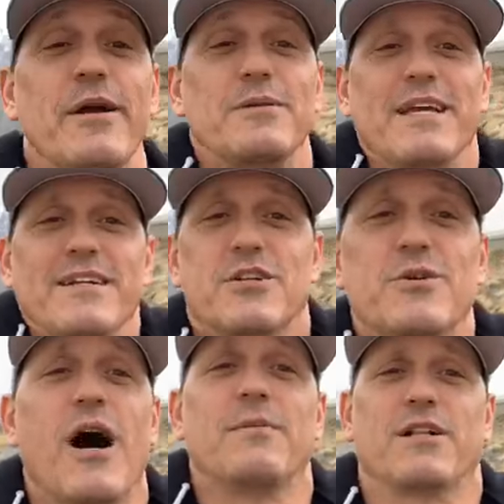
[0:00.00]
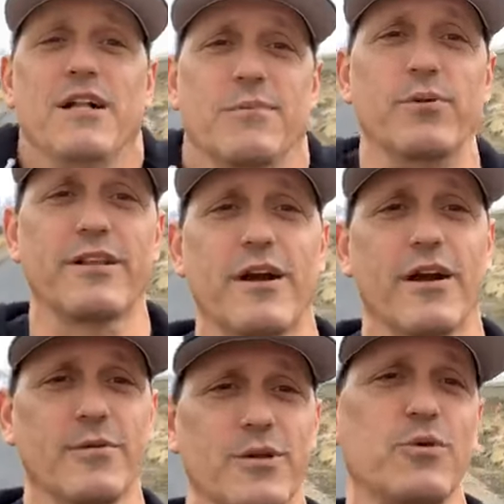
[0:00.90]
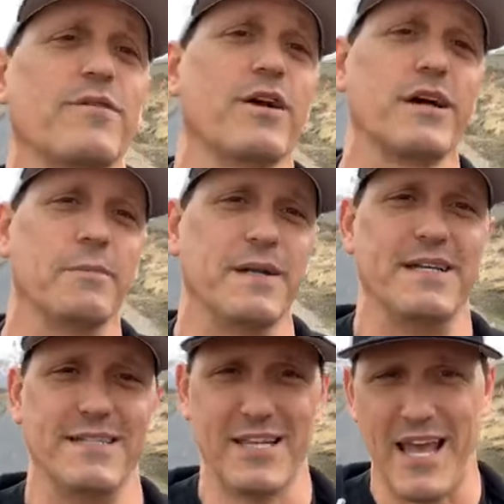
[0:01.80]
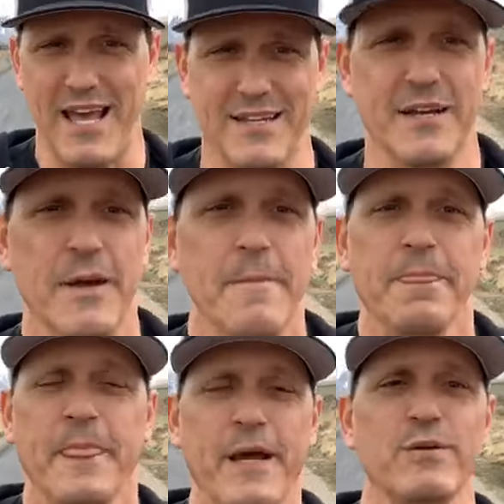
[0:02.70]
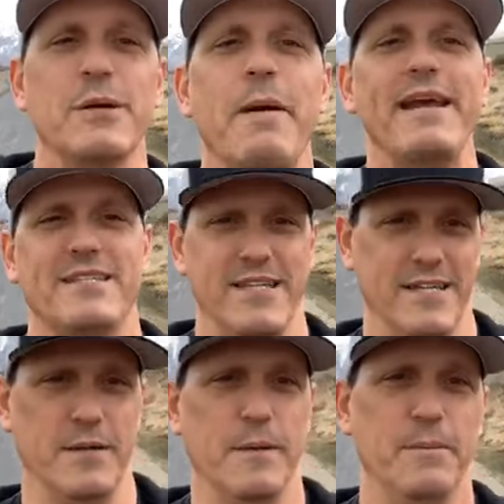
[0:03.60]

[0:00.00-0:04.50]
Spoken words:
were able to hit 2 Comma Club with one of our companies, and it was amazing.